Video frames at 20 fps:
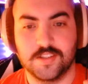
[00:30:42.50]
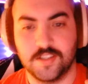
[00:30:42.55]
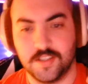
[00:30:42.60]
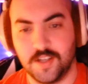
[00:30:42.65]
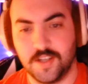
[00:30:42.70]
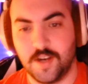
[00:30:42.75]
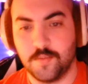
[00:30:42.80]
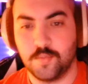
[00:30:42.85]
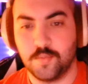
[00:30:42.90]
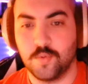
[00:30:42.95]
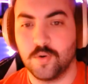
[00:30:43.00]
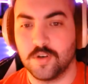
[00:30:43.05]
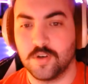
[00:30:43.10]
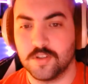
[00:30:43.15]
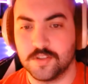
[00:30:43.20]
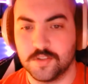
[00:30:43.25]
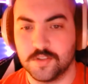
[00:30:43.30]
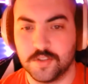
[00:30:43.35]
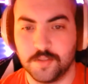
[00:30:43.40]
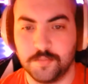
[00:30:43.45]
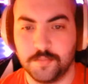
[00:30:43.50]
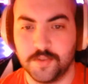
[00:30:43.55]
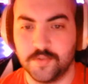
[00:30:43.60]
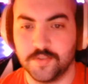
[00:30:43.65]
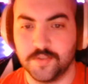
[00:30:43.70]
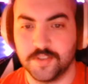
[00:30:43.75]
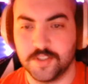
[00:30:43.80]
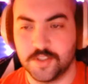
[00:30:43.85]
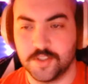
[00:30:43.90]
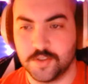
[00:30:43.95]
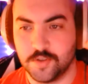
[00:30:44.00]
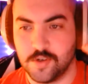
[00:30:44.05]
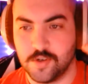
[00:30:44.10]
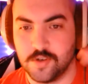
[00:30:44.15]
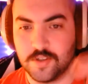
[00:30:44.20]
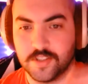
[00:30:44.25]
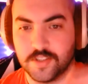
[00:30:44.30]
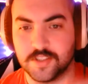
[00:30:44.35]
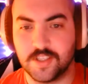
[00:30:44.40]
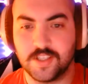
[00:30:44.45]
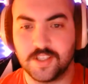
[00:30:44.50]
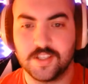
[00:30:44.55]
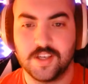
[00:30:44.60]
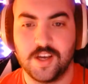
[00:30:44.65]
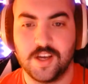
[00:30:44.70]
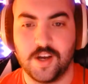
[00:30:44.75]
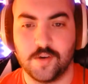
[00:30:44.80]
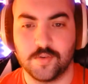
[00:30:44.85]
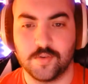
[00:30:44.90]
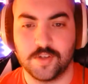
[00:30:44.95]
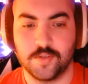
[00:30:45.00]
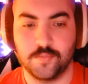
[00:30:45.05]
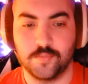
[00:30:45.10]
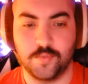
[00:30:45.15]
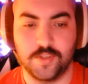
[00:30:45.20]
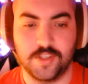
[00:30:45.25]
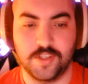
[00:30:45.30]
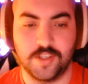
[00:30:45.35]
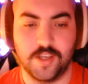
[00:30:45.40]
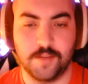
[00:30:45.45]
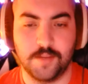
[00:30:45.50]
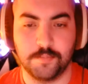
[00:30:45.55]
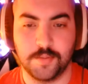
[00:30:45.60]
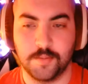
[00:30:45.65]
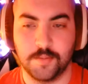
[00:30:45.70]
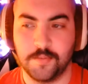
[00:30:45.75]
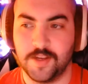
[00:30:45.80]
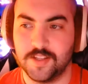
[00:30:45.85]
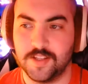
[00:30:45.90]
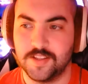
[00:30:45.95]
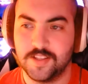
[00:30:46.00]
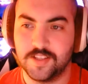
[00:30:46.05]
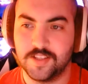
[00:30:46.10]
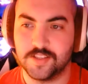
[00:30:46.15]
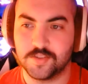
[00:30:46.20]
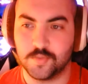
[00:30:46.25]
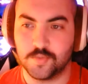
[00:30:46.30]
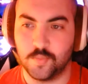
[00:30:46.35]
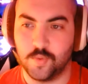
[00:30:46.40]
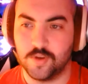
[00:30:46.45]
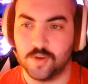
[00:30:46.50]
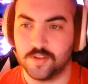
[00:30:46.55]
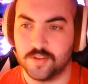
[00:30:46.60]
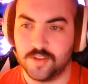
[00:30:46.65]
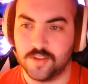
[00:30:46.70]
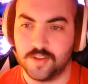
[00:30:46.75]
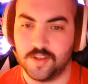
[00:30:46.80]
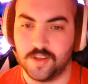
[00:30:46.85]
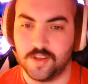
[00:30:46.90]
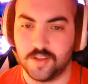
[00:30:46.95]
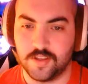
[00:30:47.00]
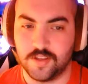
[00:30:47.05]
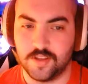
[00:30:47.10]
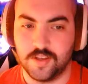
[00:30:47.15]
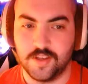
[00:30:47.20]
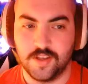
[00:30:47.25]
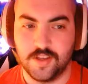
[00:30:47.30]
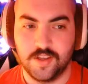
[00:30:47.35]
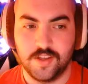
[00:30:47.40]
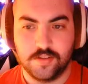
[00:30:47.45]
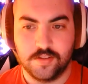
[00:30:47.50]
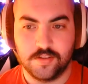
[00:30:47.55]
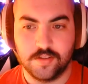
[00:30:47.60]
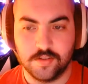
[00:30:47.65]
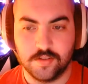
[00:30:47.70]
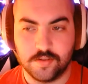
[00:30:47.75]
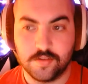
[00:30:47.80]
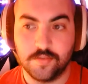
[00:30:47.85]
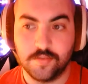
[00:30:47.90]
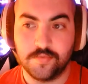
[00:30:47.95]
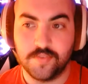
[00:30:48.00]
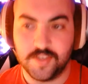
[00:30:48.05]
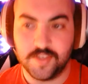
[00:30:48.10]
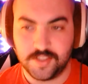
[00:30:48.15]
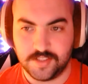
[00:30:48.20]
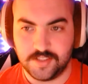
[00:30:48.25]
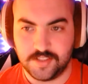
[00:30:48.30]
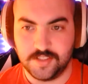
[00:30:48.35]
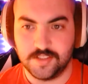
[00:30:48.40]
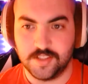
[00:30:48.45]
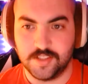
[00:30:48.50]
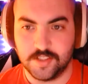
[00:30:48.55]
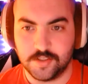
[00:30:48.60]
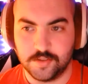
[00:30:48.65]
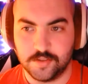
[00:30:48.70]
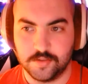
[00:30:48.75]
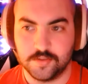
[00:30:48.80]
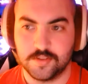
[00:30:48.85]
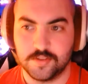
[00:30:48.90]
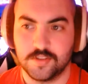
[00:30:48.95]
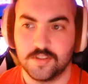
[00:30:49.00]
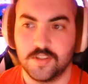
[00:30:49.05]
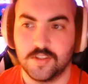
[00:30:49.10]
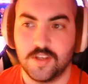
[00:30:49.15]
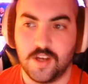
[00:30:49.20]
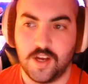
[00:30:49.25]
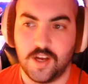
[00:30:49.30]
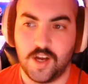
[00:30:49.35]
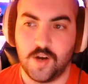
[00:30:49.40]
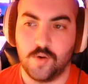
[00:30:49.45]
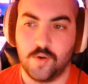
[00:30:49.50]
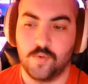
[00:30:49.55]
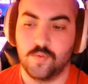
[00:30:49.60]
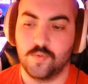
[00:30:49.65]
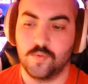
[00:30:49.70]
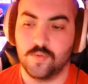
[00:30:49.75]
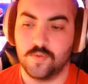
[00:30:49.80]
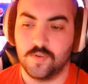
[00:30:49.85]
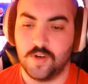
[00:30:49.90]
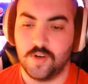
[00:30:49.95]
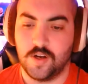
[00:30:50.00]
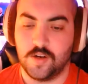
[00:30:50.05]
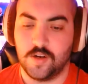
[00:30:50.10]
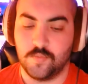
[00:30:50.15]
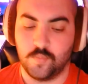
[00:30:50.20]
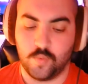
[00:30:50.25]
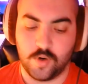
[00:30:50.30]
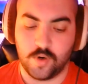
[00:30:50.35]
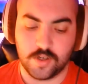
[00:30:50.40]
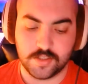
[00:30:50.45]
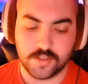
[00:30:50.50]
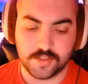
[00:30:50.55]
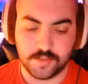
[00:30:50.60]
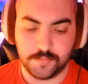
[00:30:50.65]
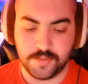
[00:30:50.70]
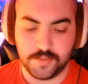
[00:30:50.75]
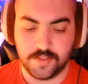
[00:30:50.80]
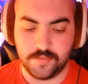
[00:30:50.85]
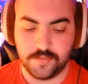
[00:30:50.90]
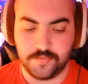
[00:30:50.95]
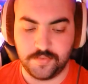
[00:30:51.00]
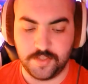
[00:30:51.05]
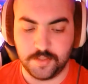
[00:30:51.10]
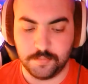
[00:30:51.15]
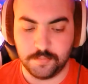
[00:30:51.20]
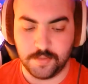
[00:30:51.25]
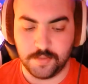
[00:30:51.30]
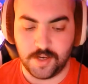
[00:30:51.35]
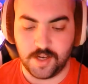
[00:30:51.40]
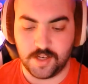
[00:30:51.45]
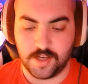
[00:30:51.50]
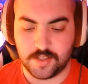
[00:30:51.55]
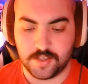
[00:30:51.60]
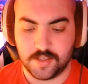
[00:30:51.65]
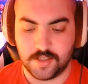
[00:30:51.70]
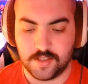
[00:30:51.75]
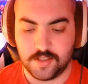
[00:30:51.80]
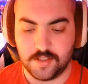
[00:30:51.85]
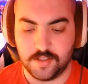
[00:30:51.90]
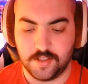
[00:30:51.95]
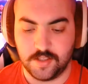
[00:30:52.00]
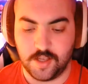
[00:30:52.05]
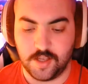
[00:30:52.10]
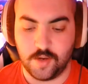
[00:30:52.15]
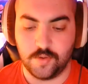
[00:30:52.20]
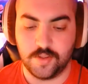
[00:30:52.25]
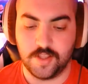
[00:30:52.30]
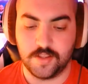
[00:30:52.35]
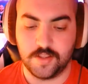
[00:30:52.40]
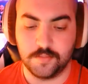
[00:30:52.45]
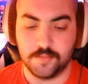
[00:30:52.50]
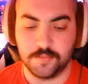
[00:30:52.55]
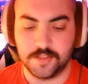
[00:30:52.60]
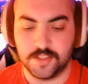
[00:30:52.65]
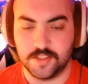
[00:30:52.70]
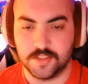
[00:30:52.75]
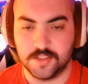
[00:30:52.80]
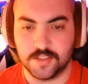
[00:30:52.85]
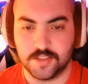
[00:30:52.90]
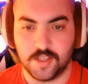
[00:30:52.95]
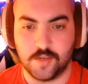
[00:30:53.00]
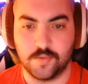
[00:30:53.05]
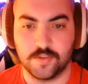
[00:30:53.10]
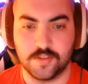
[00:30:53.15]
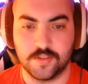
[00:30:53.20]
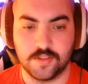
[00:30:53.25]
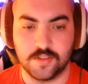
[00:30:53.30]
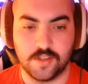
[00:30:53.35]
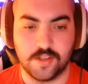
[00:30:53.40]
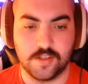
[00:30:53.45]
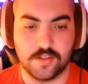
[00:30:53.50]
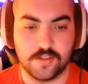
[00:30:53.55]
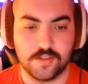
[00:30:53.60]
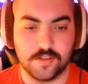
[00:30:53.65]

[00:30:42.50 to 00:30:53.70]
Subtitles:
than upwards, you can be really strong. Is like, how can we implement this one thing to fix these issues? How, what are some of the feedback now that the machine's out and